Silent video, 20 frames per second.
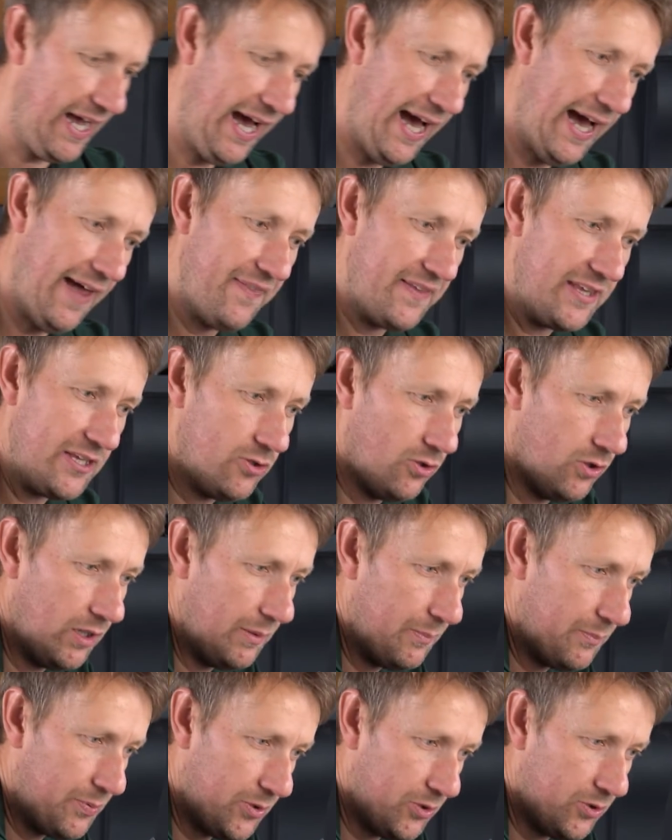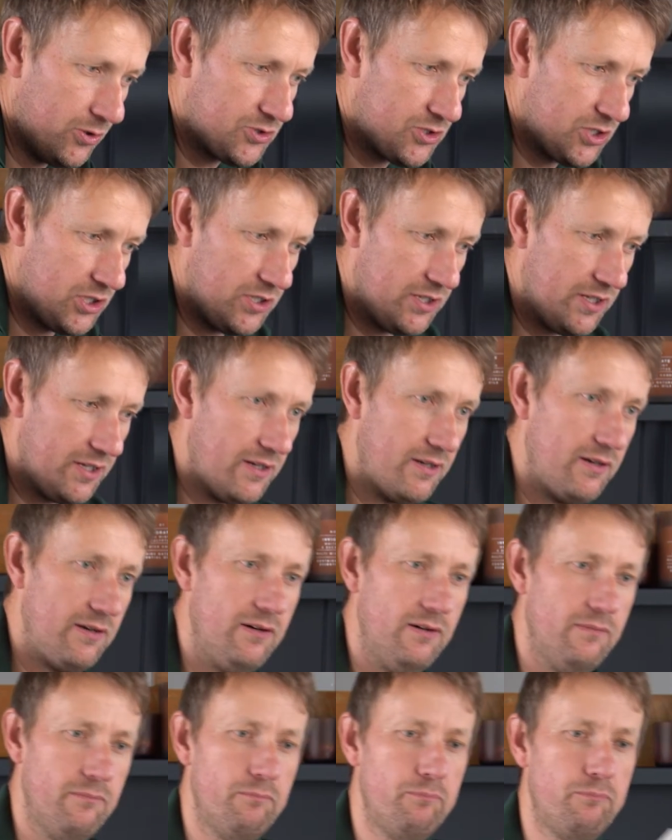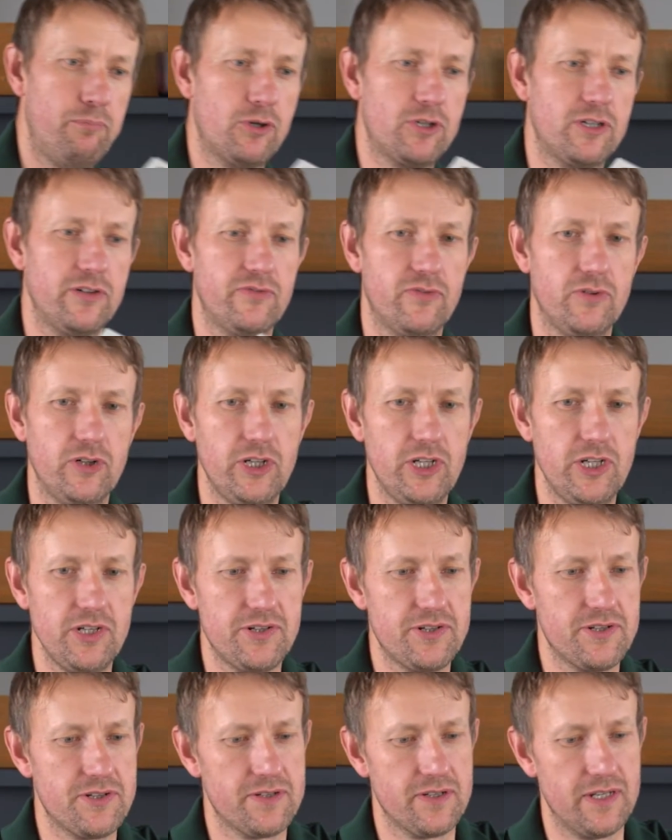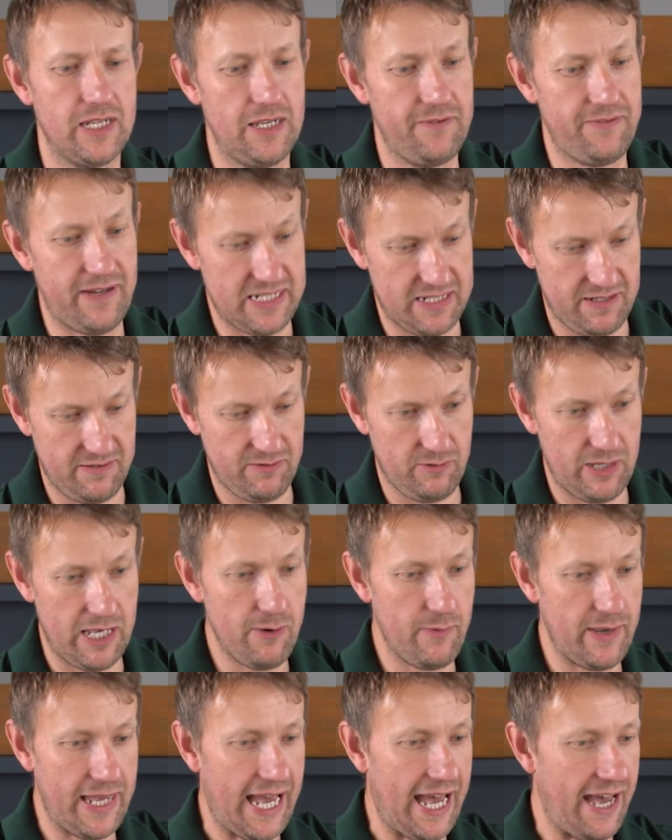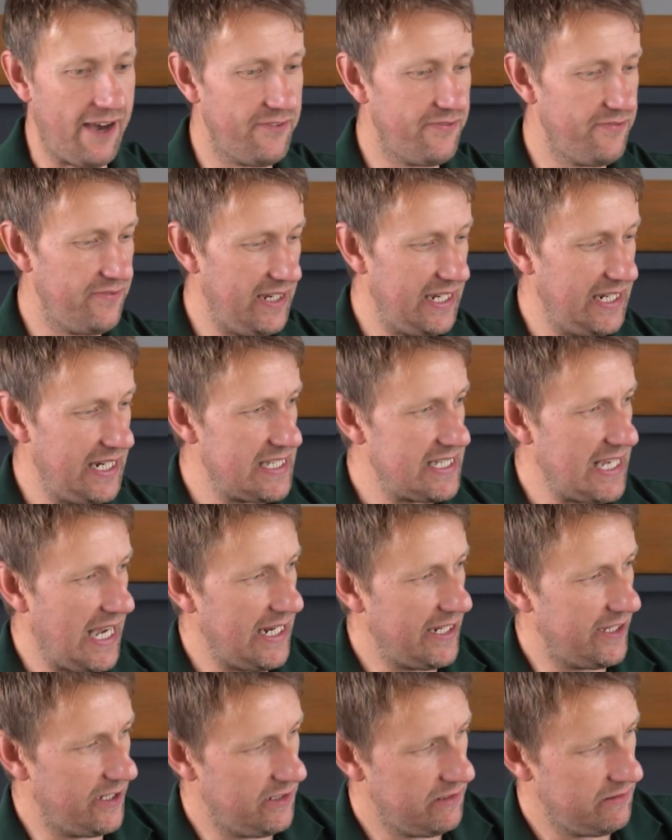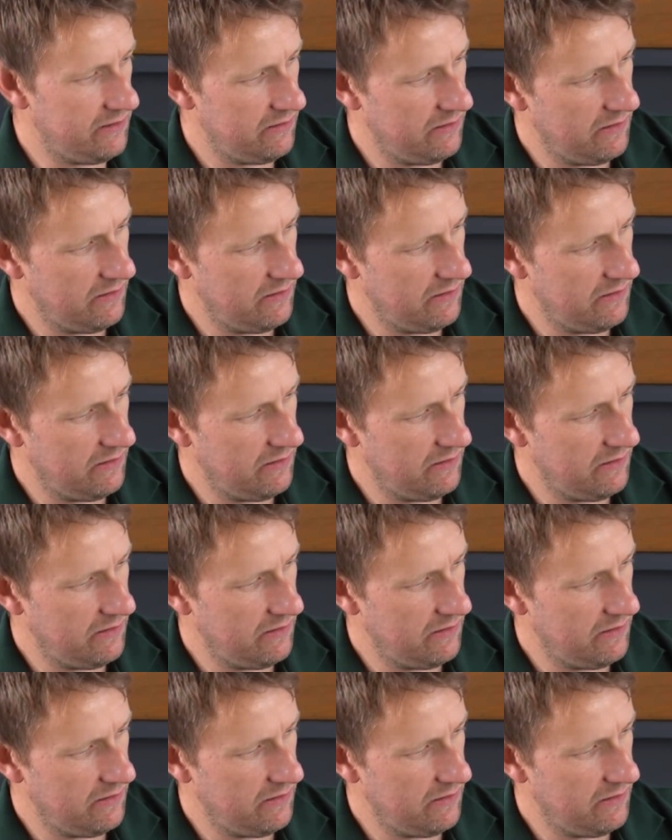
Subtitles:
And the all-important book of words. In fact, here we have, in Italian,